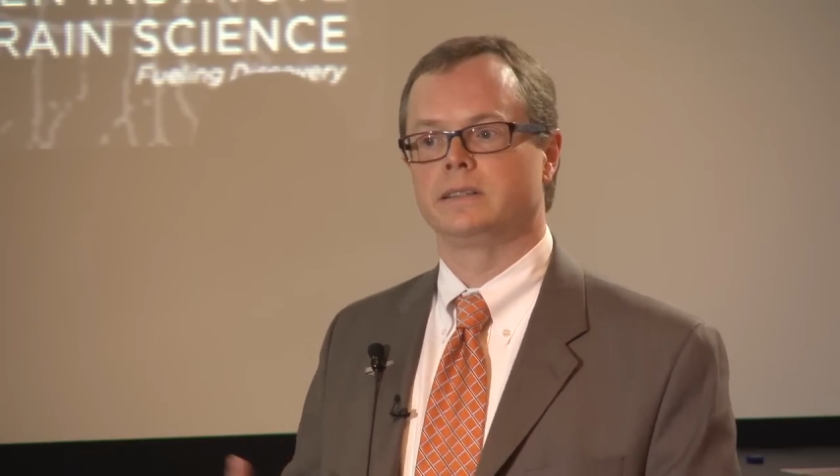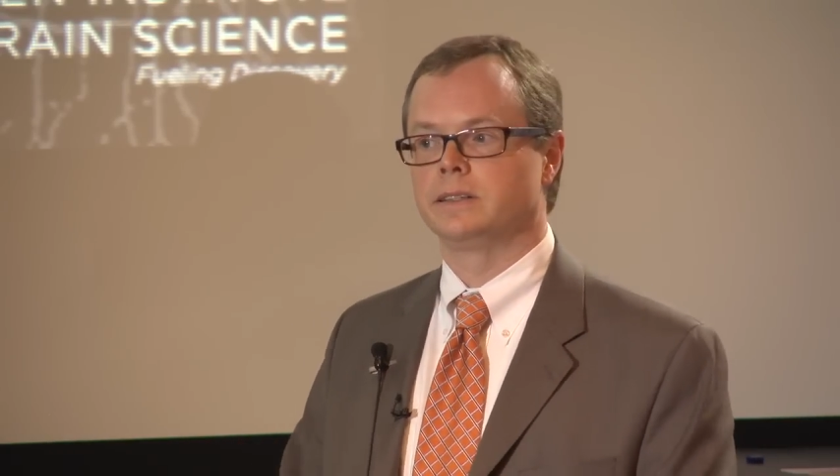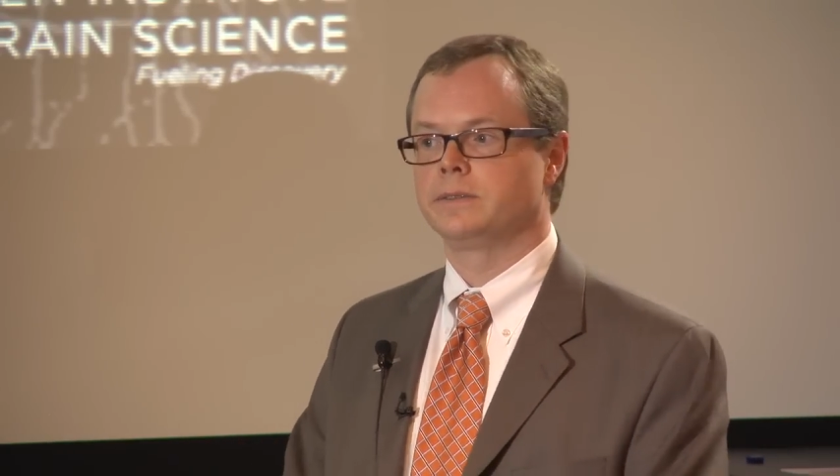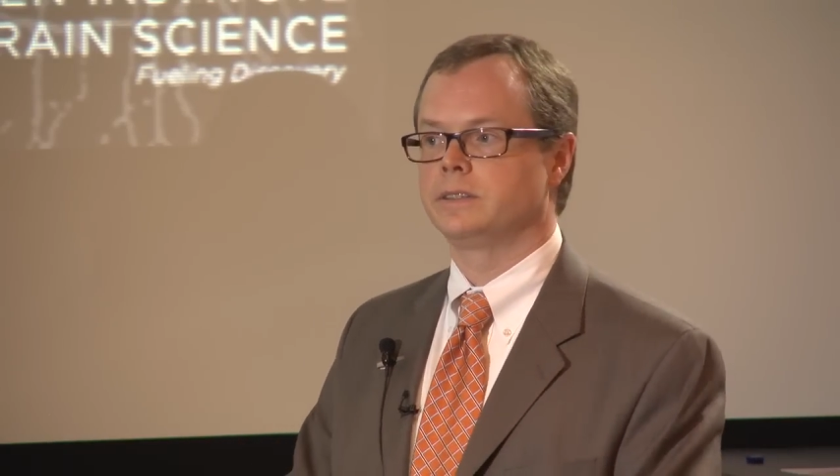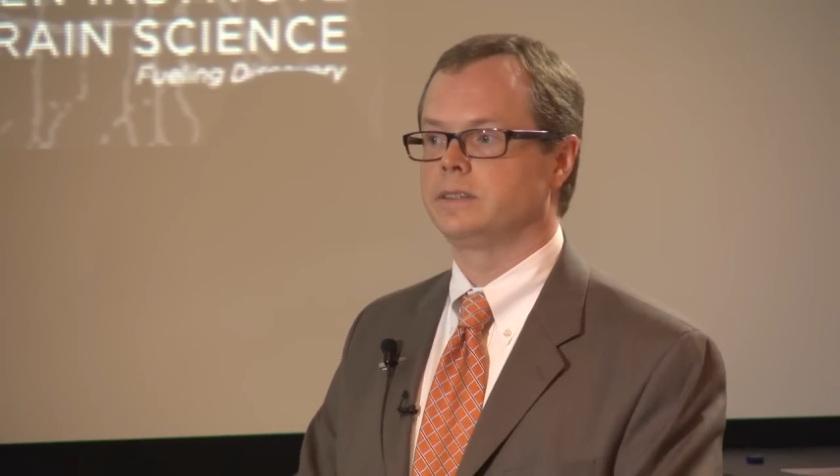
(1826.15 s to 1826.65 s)
and
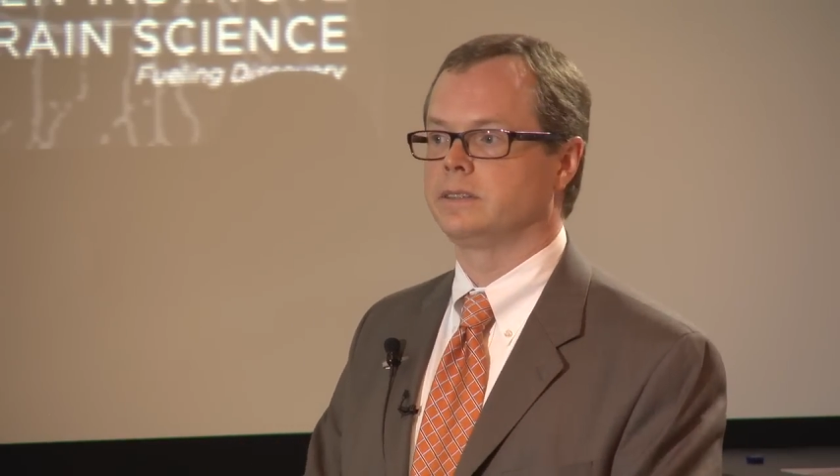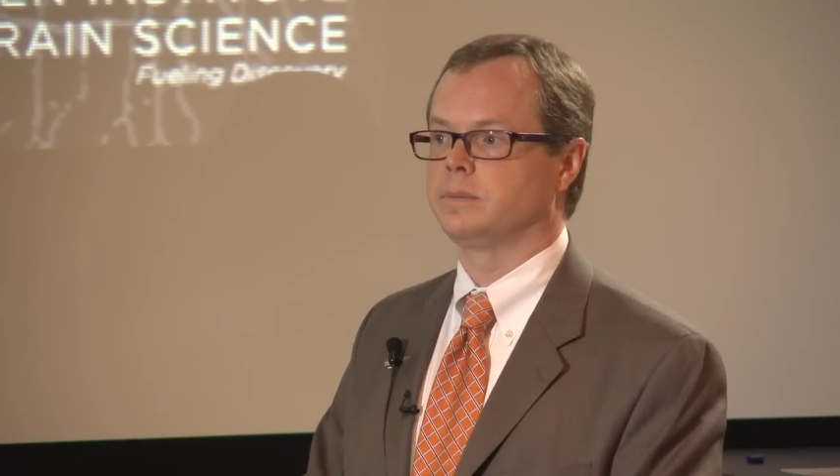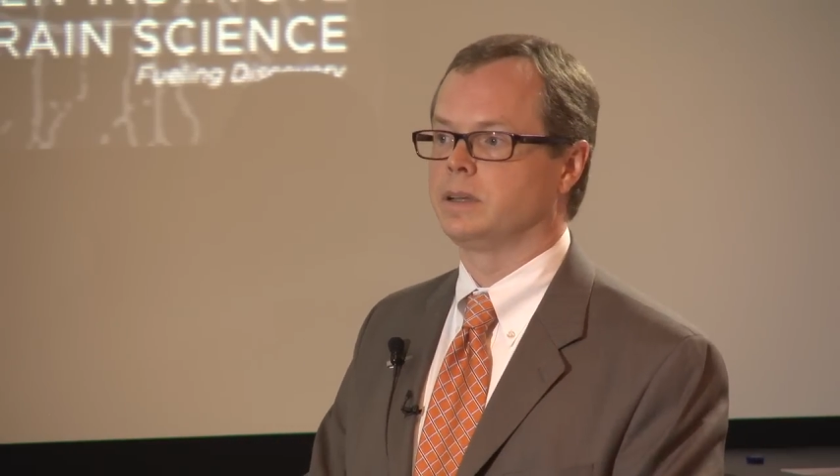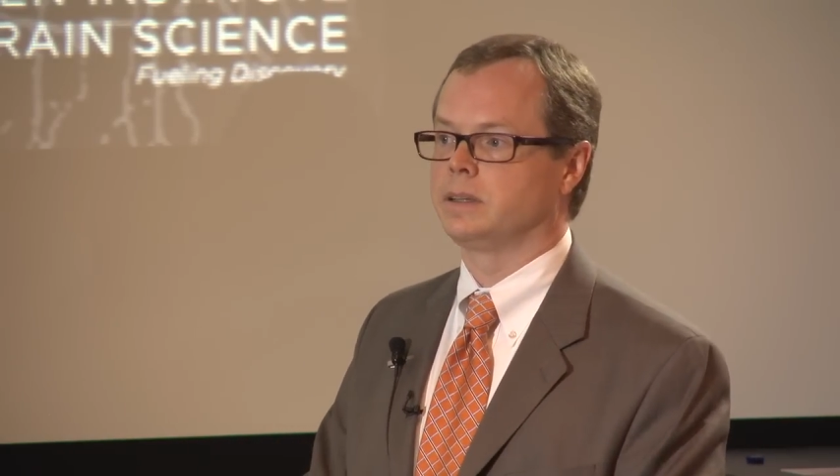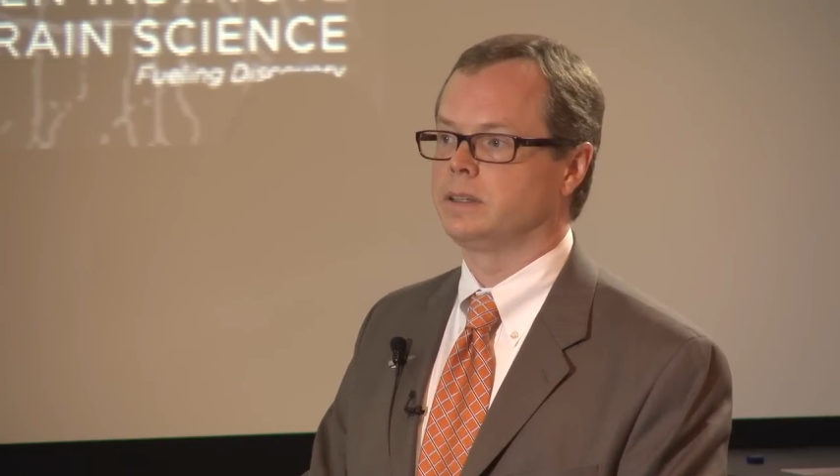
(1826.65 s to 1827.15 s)
differences
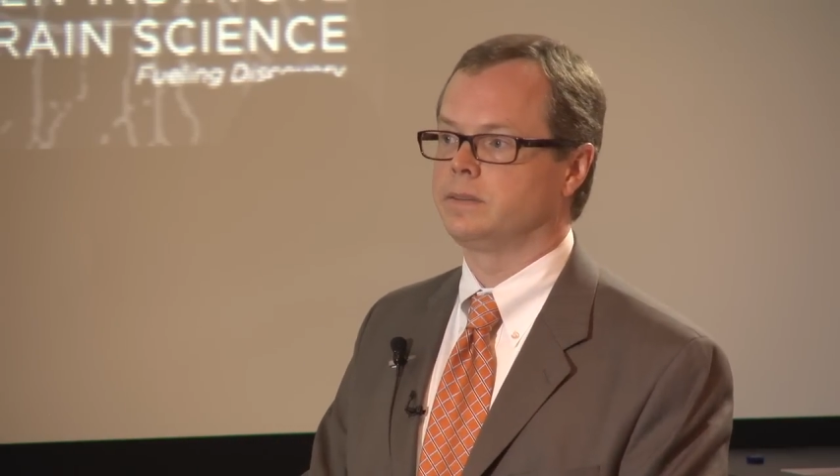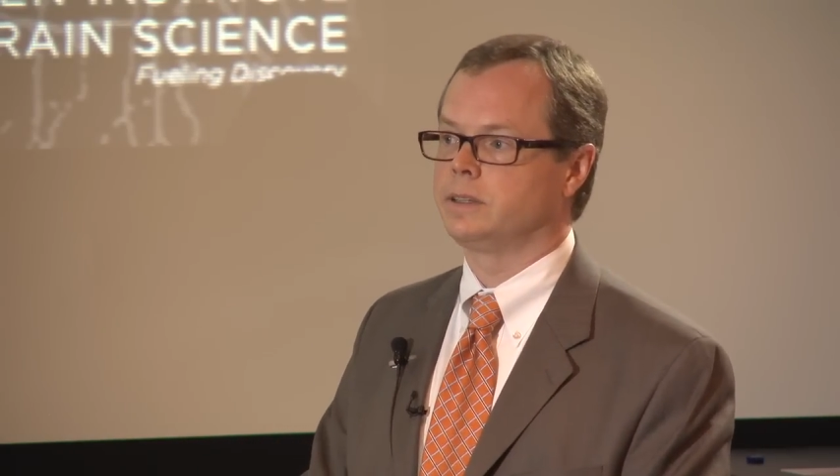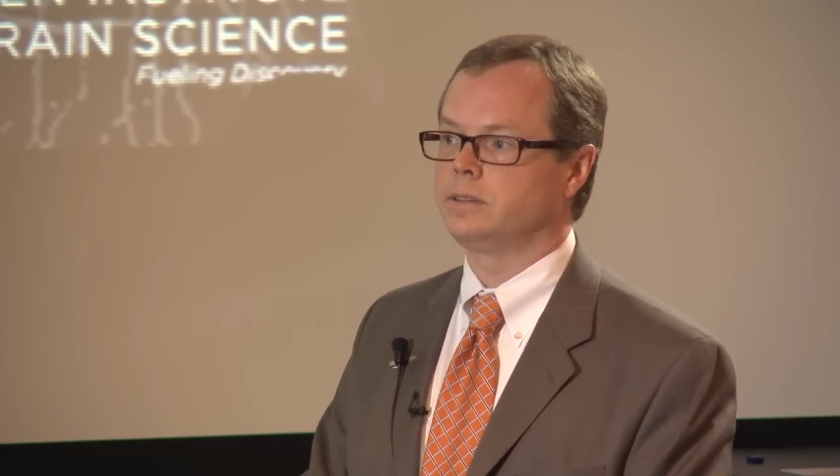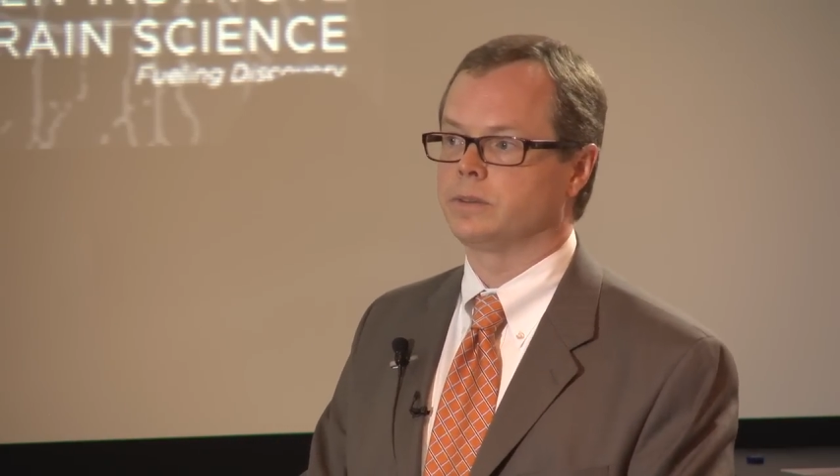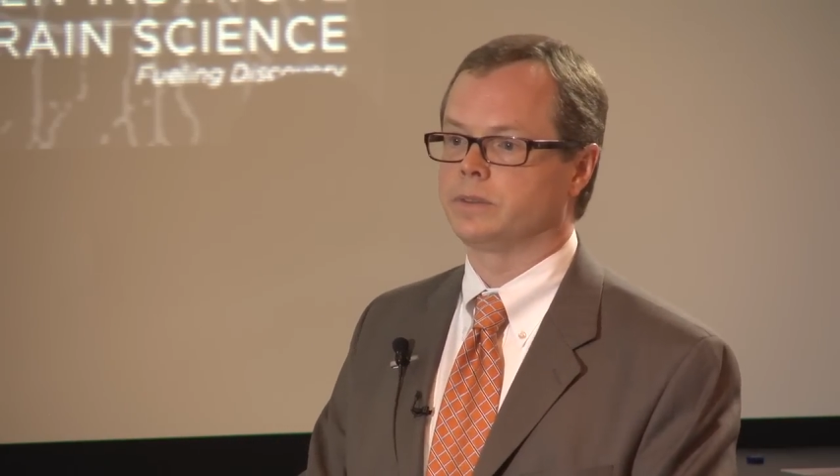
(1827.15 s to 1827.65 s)
among
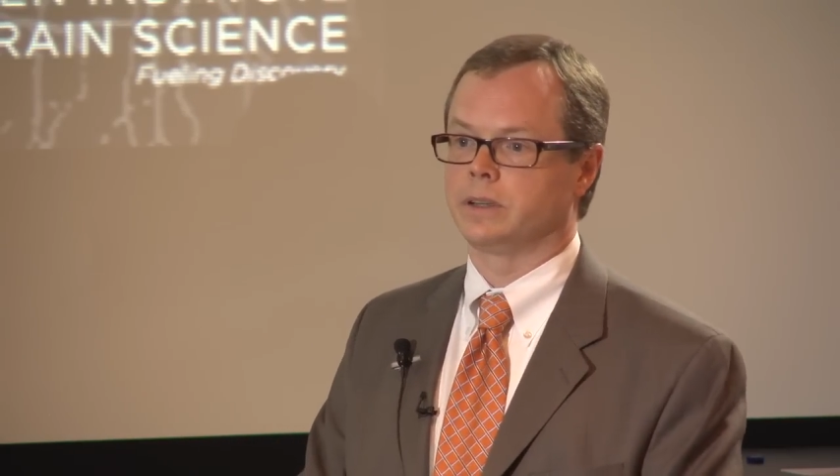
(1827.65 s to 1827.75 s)
individuals?